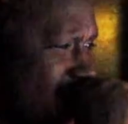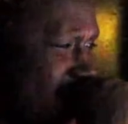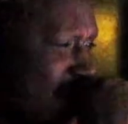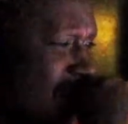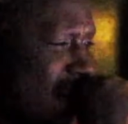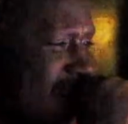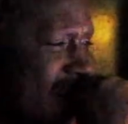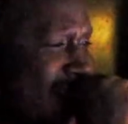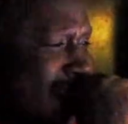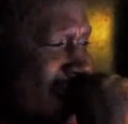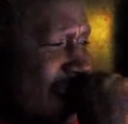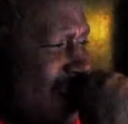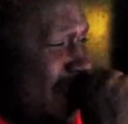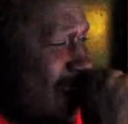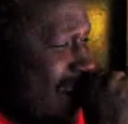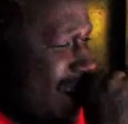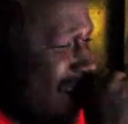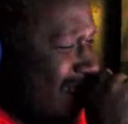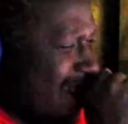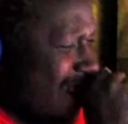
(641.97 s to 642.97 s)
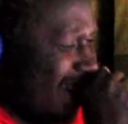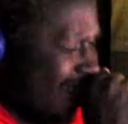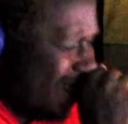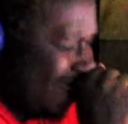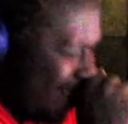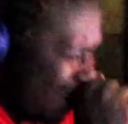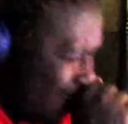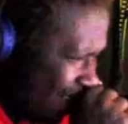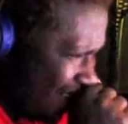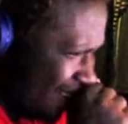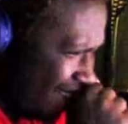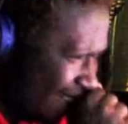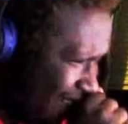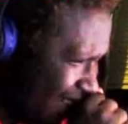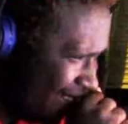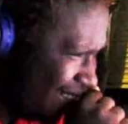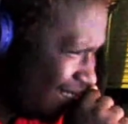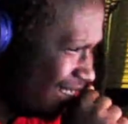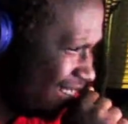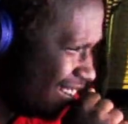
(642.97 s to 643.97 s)
Yeah.
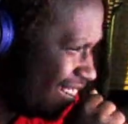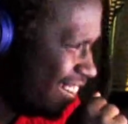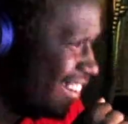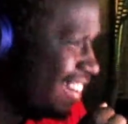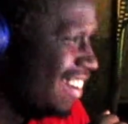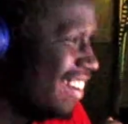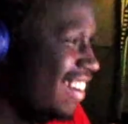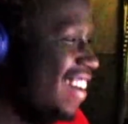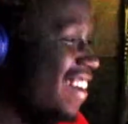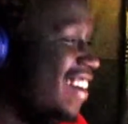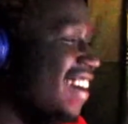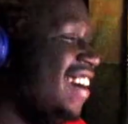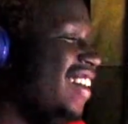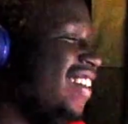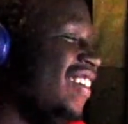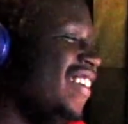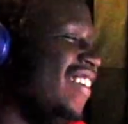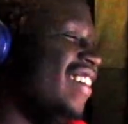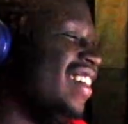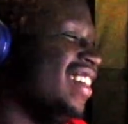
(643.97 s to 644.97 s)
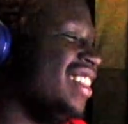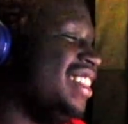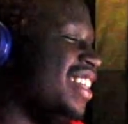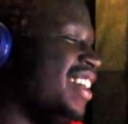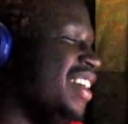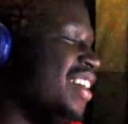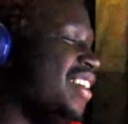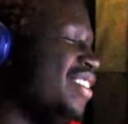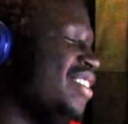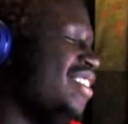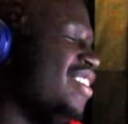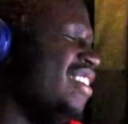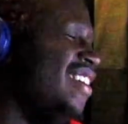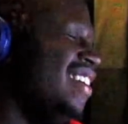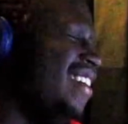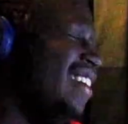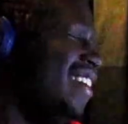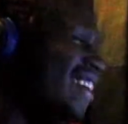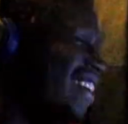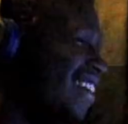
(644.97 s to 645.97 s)
what the
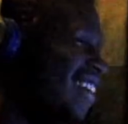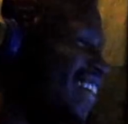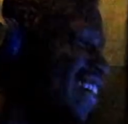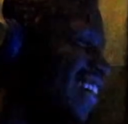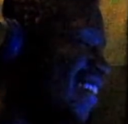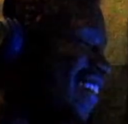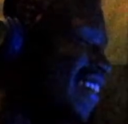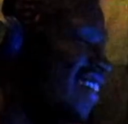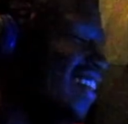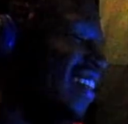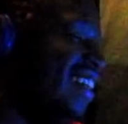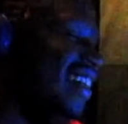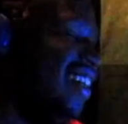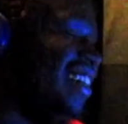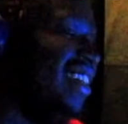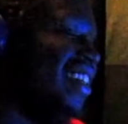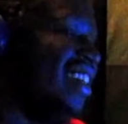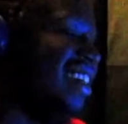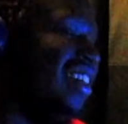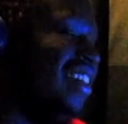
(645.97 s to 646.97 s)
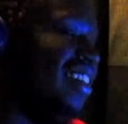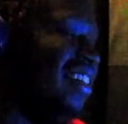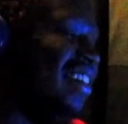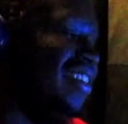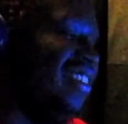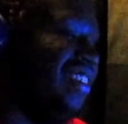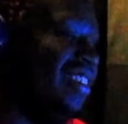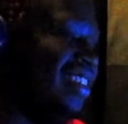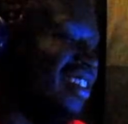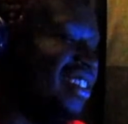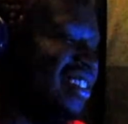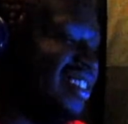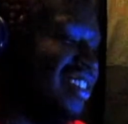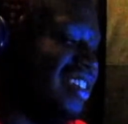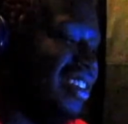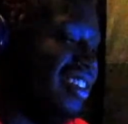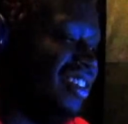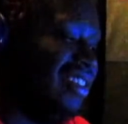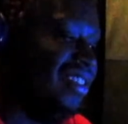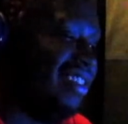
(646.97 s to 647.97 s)
Yo, what is
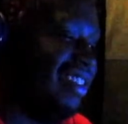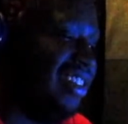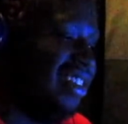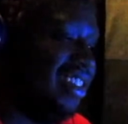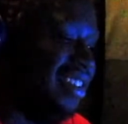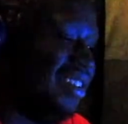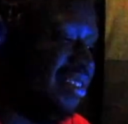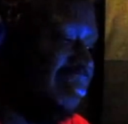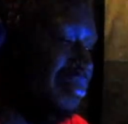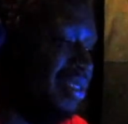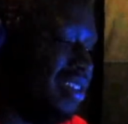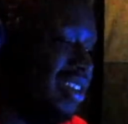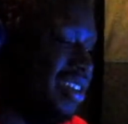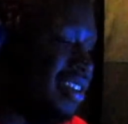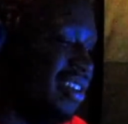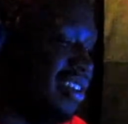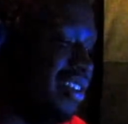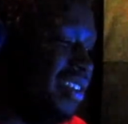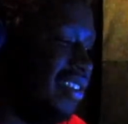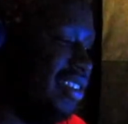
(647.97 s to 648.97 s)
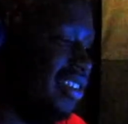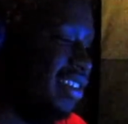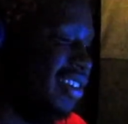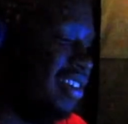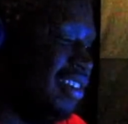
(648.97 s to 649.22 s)
good with him, yo?